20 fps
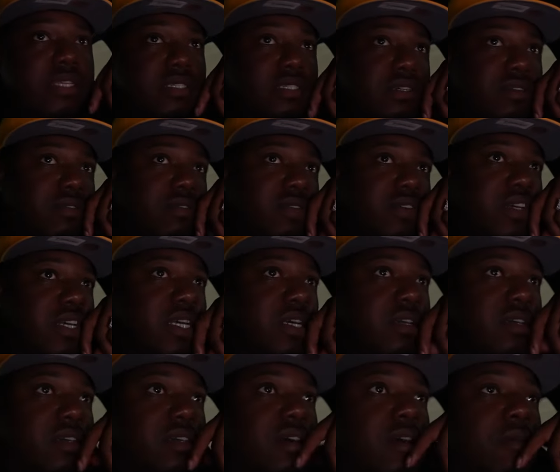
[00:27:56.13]
So
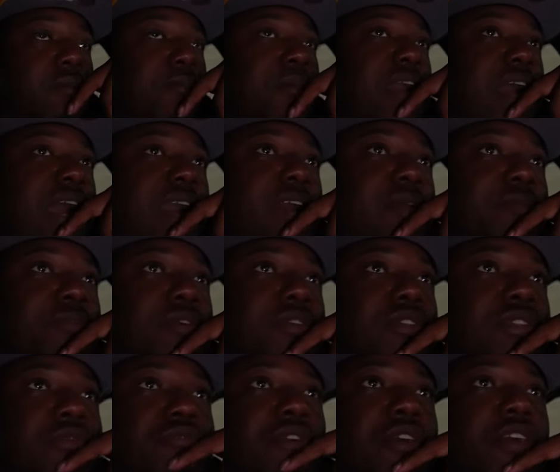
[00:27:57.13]
um, be out here
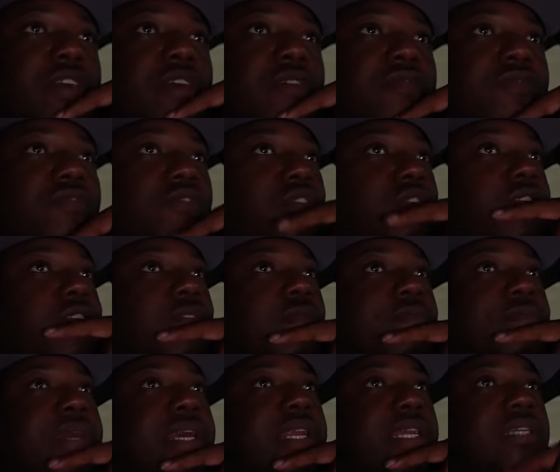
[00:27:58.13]
posted with him for a little
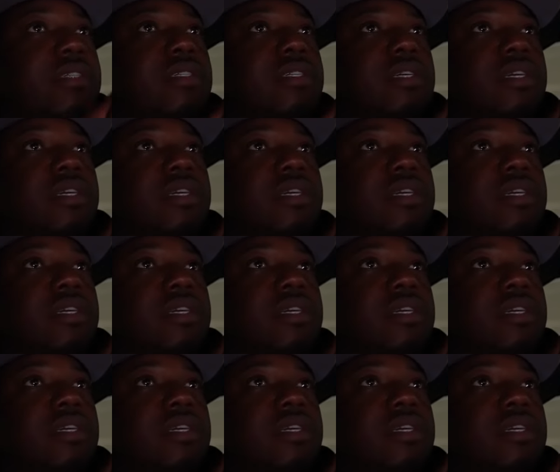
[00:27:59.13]
minute.